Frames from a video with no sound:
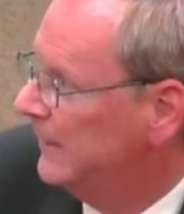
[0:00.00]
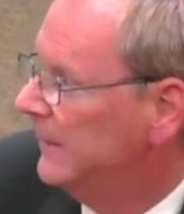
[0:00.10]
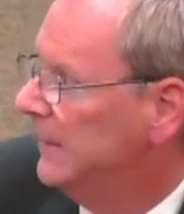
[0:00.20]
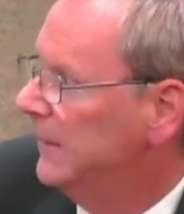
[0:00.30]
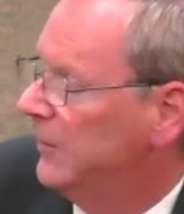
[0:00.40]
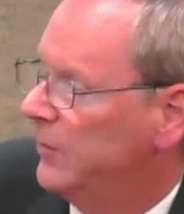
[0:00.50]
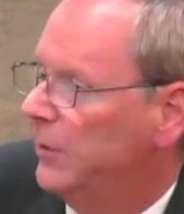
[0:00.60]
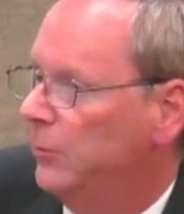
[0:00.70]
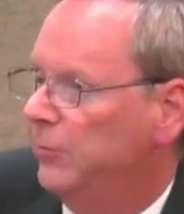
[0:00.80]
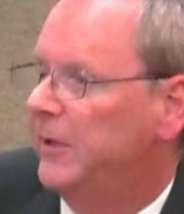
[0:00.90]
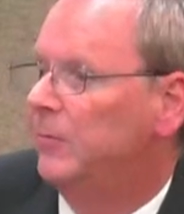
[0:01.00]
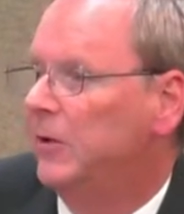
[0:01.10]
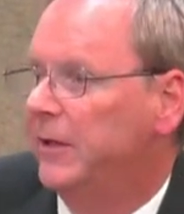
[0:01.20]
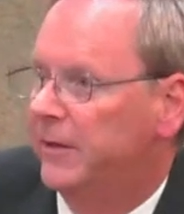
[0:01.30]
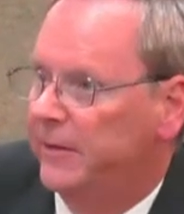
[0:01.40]
Mm-hmm. So them
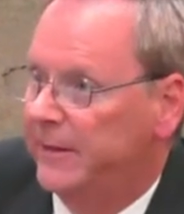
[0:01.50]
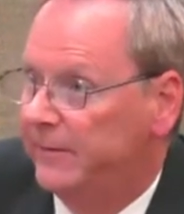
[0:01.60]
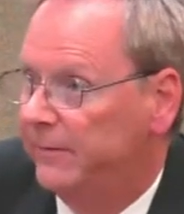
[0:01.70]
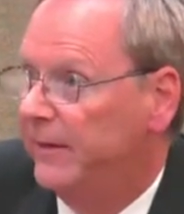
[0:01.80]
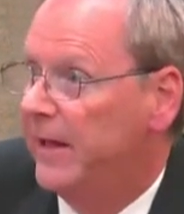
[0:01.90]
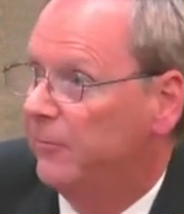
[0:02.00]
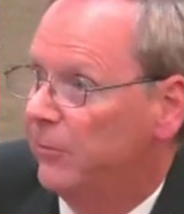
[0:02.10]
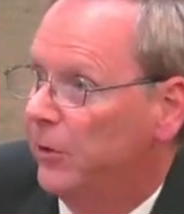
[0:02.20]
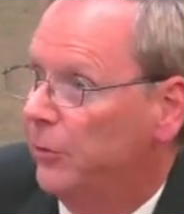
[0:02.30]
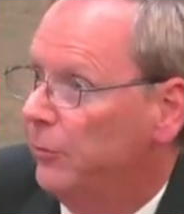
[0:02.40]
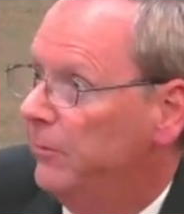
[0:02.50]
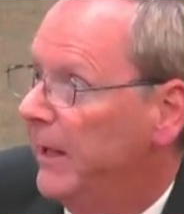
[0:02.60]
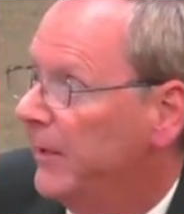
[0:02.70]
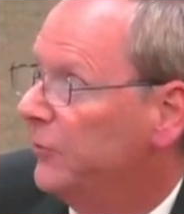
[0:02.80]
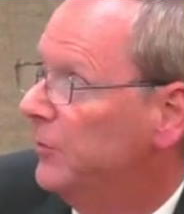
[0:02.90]
lengthening that road
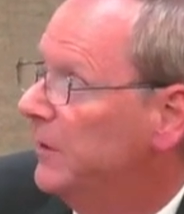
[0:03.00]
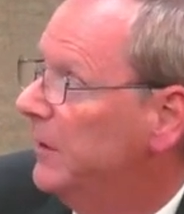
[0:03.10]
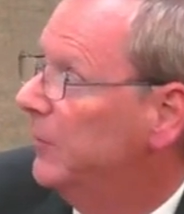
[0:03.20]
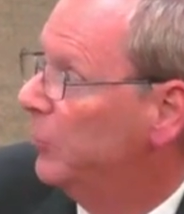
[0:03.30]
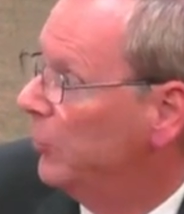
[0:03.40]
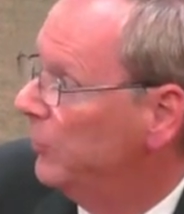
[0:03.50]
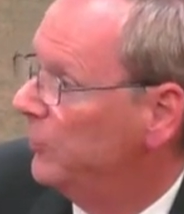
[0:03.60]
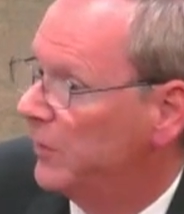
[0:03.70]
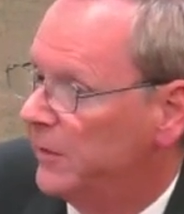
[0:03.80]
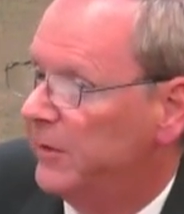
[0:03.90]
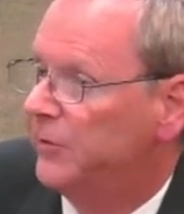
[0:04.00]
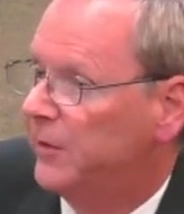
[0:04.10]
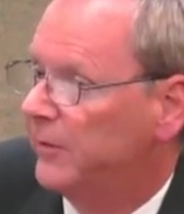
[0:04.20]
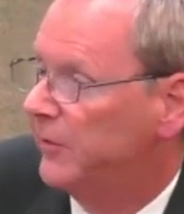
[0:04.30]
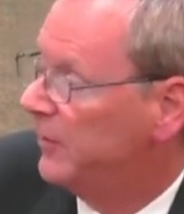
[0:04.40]
actually improves the condition
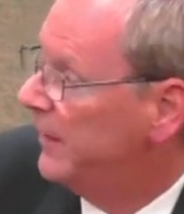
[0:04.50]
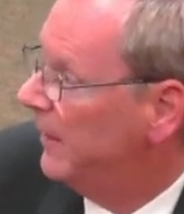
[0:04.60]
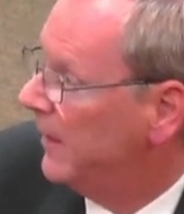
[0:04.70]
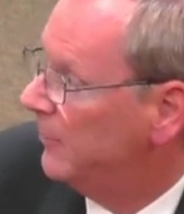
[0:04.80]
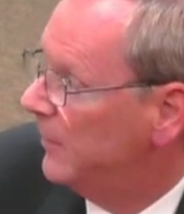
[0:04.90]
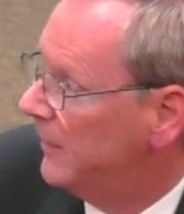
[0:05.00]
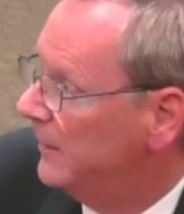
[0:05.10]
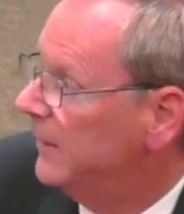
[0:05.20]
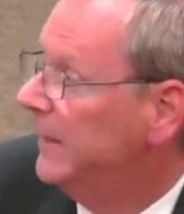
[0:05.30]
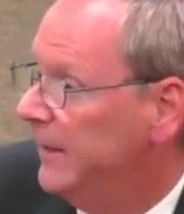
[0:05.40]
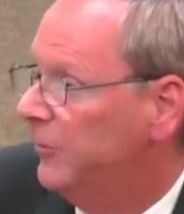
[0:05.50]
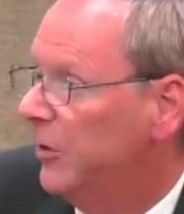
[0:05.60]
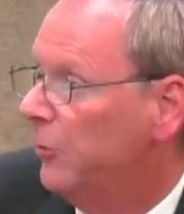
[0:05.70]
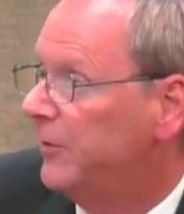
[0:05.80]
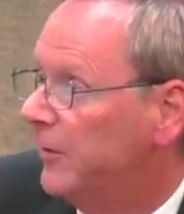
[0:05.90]
on the state highway. Even
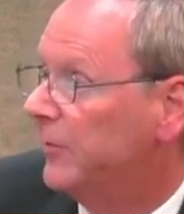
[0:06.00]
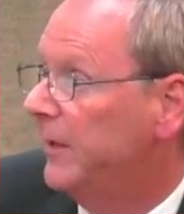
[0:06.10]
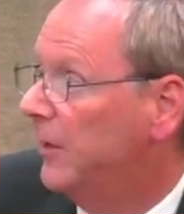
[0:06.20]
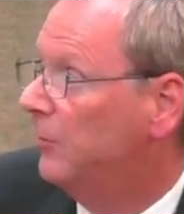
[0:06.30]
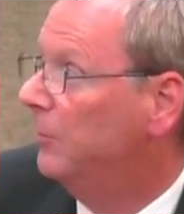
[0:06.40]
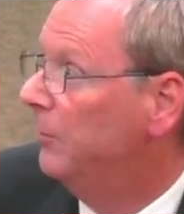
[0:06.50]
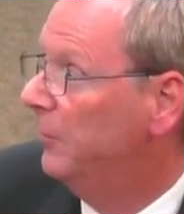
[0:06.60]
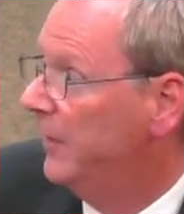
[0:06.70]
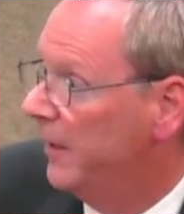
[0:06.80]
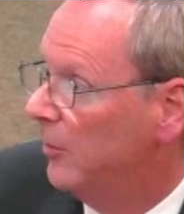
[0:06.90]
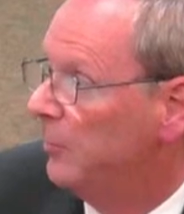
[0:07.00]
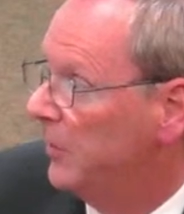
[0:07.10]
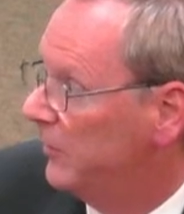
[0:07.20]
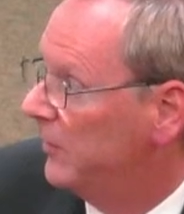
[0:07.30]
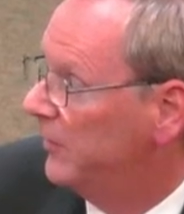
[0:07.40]
though it doesn't help their
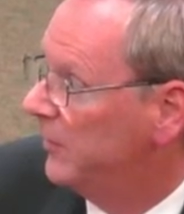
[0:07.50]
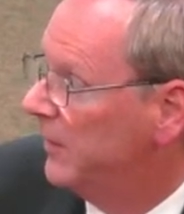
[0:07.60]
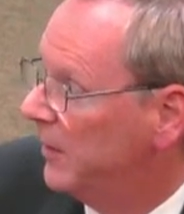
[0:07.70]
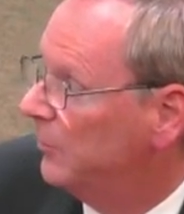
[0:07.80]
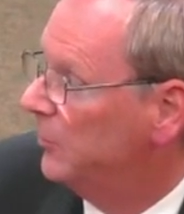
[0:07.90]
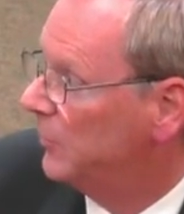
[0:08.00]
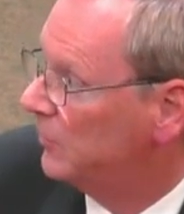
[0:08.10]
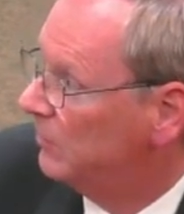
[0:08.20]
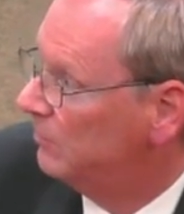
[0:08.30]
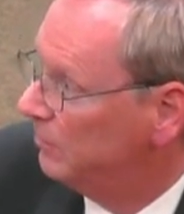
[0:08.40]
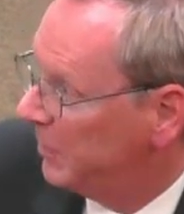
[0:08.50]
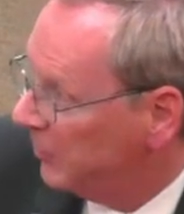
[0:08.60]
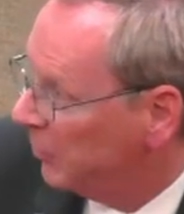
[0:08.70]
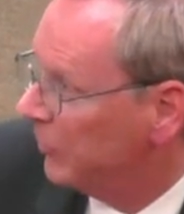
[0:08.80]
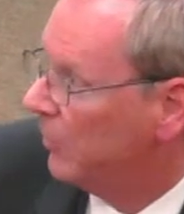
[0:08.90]
business, it helps
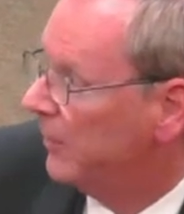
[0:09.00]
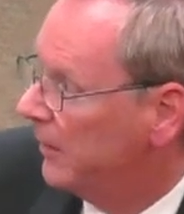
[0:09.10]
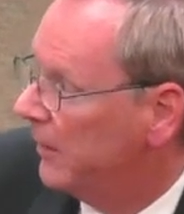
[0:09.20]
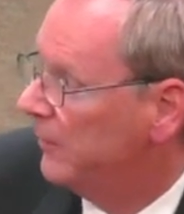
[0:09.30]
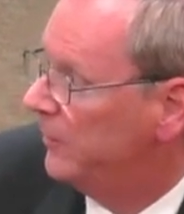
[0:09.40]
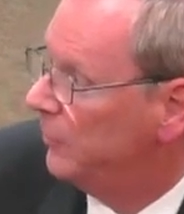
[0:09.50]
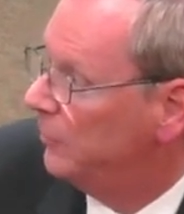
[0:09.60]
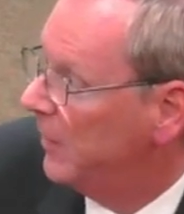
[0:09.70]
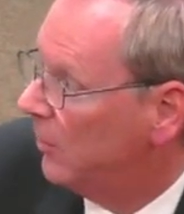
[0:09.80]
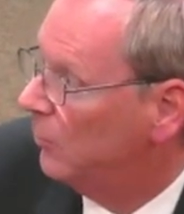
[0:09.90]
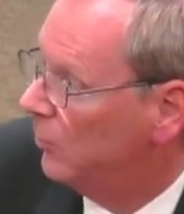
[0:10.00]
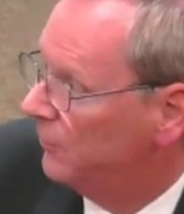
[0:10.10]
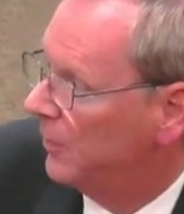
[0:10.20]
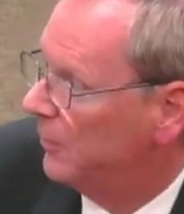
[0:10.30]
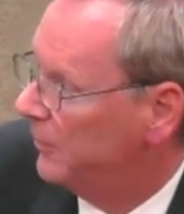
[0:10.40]
people turning onto Mount
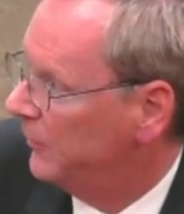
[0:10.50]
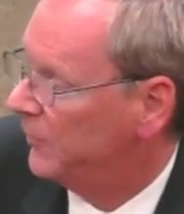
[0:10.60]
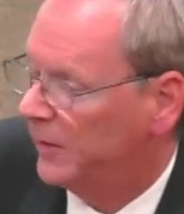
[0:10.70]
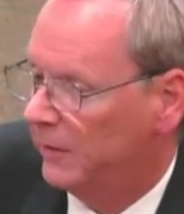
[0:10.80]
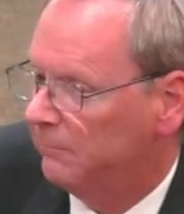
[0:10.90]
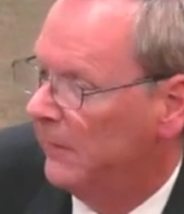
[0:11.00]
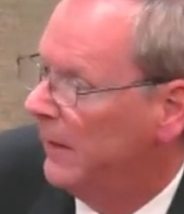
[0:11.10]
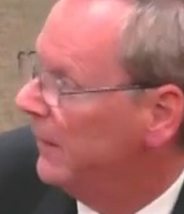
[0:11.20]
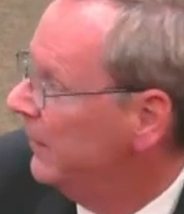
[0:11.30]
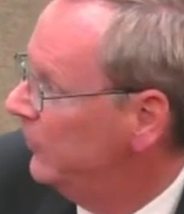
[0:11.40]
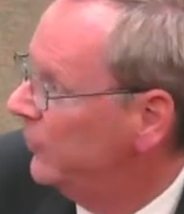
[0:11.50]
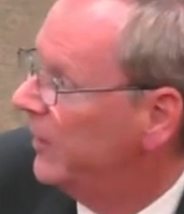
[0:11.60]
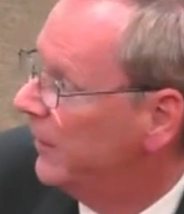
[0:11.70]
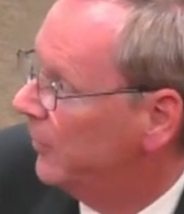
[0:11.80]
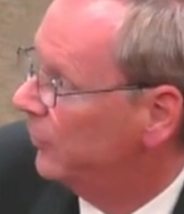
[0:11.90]
Wolf Road instead
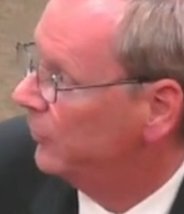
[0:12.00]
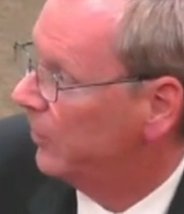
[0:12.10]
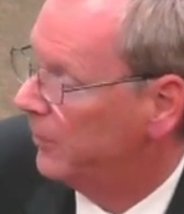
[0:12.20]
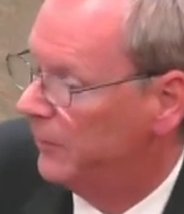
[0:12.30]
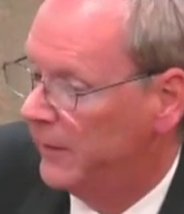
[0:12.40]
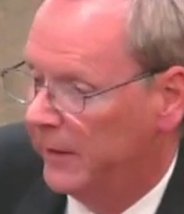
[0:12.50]
of Oaks Road.